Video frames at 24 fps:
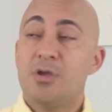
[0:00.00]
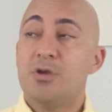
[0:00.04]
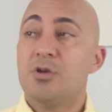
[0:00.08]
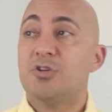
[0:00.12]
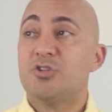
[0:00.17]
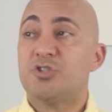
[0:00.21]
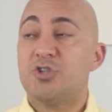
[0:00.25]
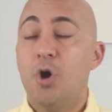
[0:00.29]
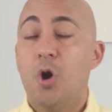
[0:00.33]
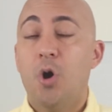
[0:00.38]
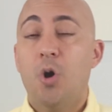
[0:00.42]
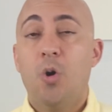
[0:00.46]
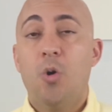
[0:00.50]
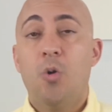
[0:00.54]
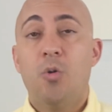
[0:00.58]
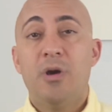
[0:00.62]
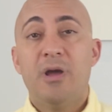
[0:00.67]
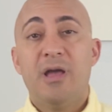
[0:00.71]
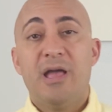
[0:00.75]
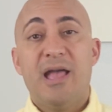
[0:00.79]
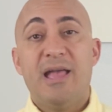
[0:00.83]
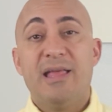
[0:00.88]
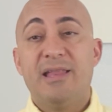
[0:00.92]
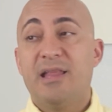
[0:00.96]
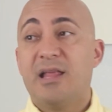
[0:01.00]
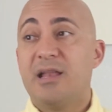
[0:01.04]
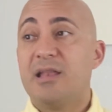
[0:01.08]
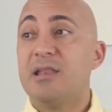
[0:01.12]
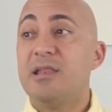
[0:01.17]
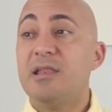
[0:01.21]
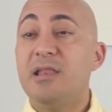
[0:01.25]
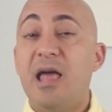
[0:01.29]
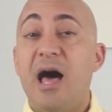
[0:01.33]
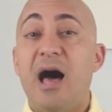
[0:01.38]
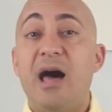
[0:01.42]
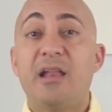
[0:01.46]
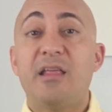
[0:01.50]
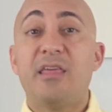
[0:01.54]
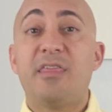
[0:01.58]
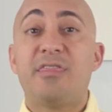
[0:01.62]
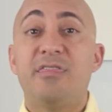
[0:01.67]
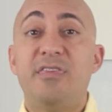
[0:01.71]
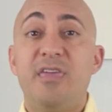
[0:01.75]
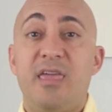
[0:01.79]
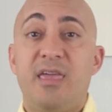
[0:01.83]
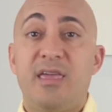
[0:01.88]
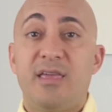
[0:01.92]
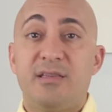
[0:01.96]
So, and a lot of
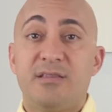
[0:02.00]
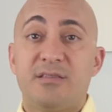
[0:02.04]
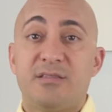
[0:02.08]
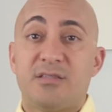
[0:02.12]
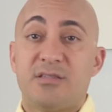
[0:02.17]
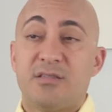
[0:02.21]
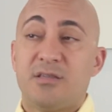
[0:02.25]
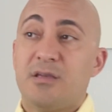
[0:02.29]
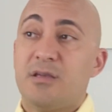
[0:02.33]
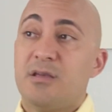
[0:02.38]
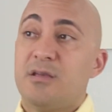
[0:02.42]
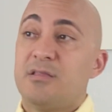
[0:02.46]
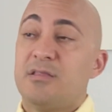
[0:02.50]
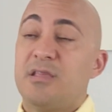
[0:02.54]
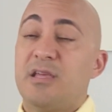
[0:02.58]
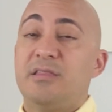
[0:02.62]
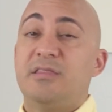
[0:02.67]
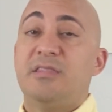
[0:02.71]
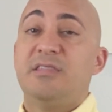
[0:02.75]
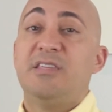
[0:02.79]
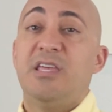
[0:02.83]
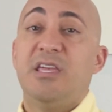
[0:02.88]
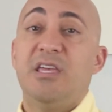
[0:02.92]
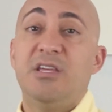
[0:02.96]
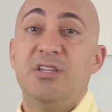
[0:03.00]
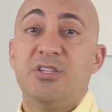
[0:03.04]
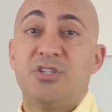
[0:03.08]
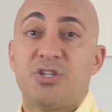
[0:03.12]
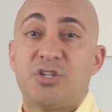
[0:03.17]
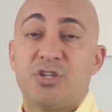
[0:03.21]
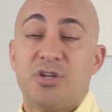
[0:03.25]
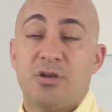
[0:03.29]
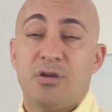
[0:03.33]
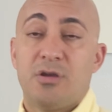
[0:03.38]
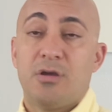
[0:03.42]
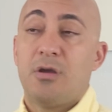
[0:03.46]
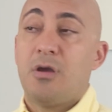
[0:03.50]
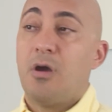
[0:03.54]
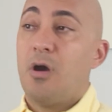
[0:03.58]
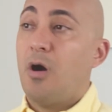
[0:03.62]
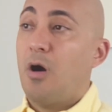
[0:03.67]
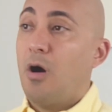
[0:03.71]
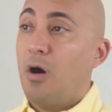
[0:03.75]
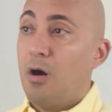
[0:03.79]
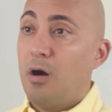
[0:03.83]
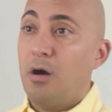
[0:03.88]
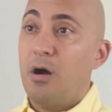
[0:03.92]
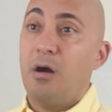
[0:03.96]
things that teach
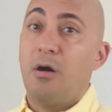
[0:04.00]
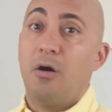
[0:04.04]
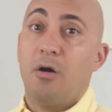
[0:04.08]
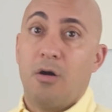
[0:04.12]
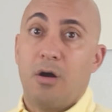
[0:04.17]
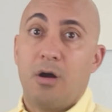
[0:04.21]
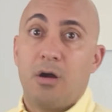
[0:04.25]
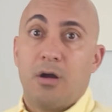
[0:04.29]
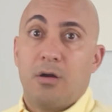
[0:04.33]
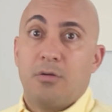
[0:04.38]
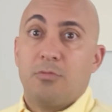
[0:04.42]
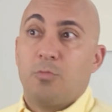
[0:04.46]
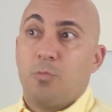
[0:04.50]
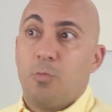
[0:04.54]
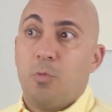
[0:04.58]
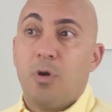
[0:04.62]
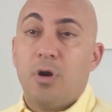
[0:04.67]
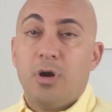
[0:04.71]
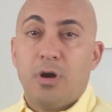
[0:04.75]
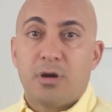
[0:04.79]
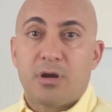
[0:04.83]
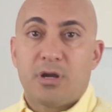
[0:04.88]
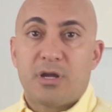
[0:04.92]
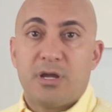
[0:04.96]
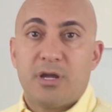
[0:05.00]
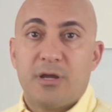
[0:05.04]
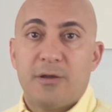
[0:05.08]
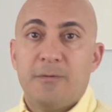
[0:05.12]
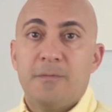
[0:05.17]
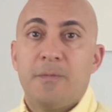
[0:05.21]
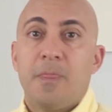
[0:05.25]
work.